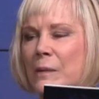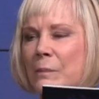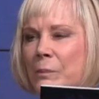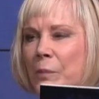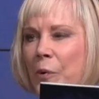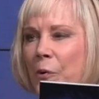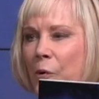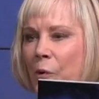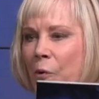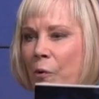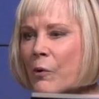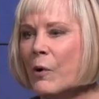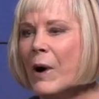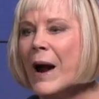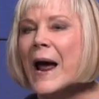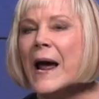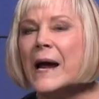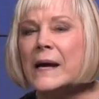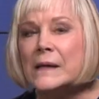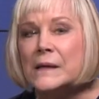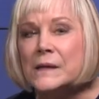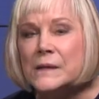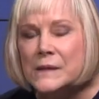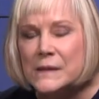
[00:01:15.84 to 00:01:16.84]

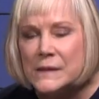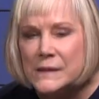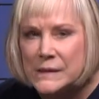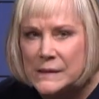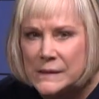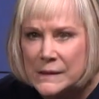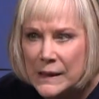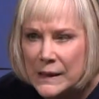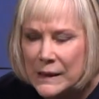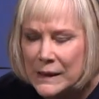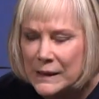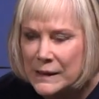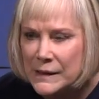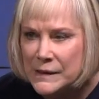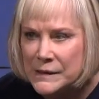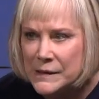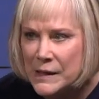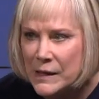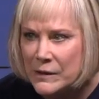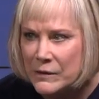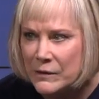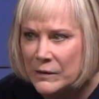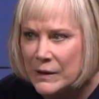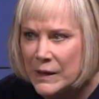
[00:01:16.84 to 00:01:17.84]
practicing is
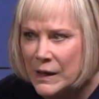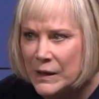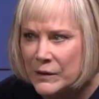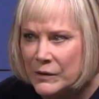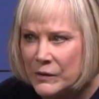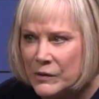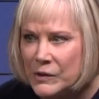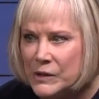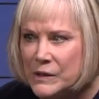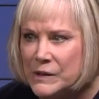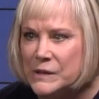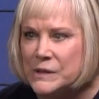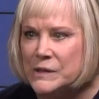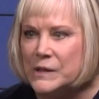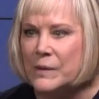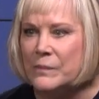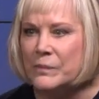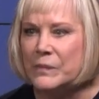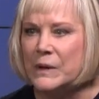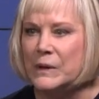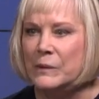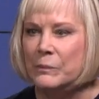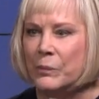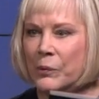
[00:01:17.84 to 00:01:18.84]
how you get good at
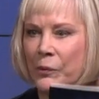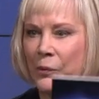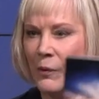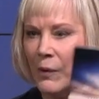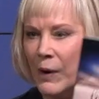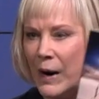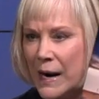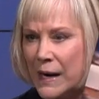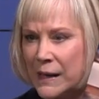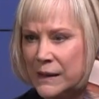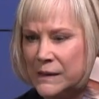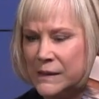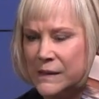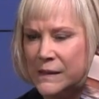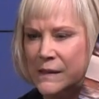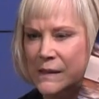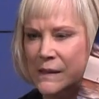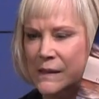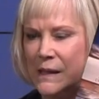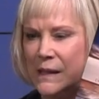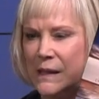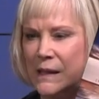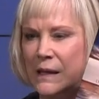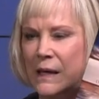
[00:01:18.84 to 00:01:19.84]
something.
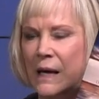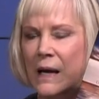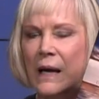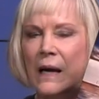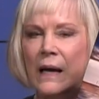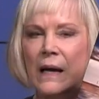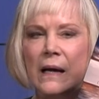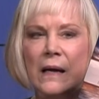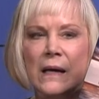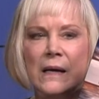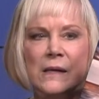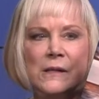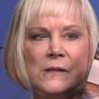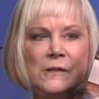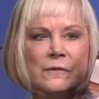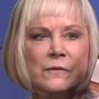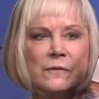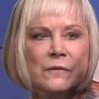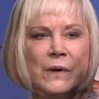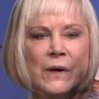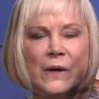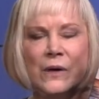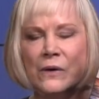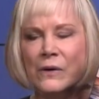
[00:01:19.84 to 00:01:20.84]
Practicing is
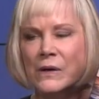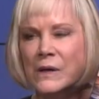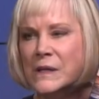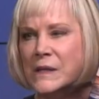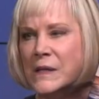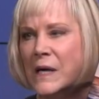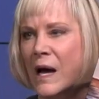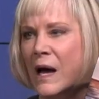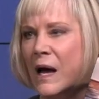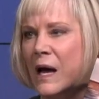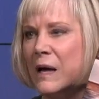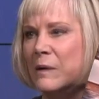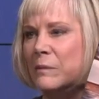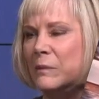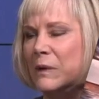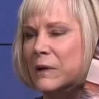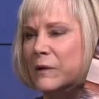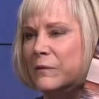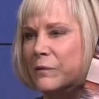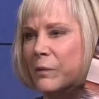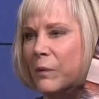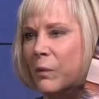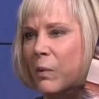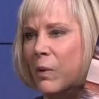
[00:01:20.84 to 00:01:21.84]
very
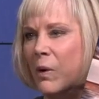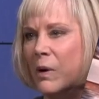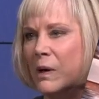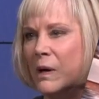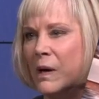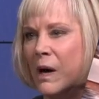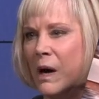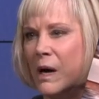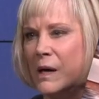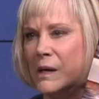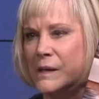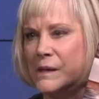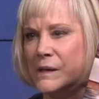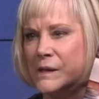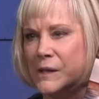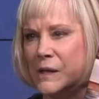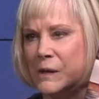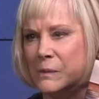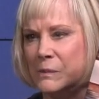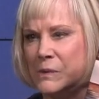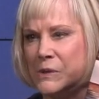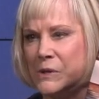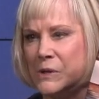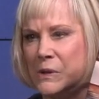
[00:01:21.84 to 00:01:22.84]
timely for what God is
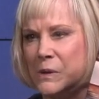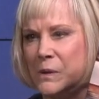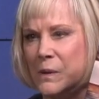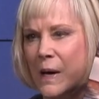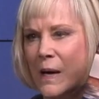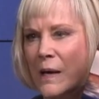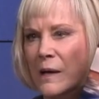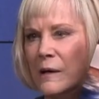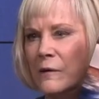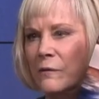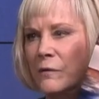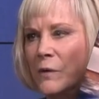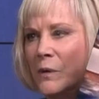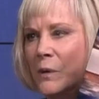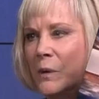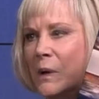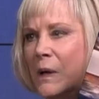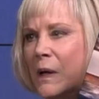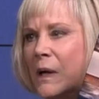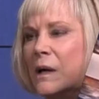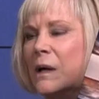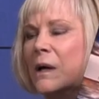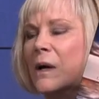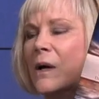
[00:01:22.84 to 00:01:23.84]
up to. And if you
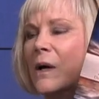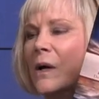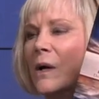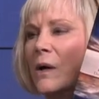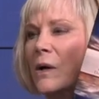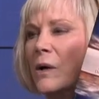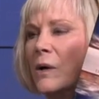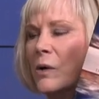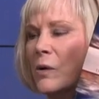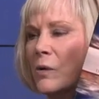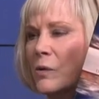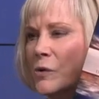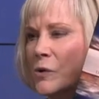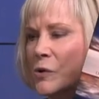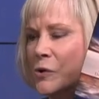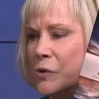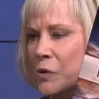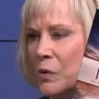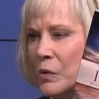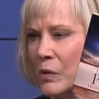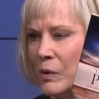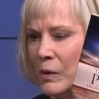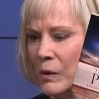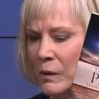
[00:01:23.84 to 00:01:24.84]
get your
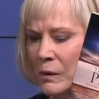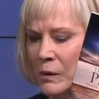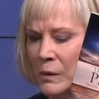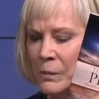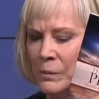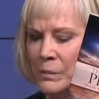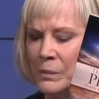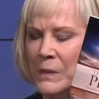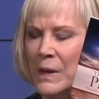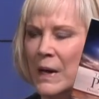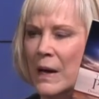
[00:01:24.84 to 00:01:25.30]
journal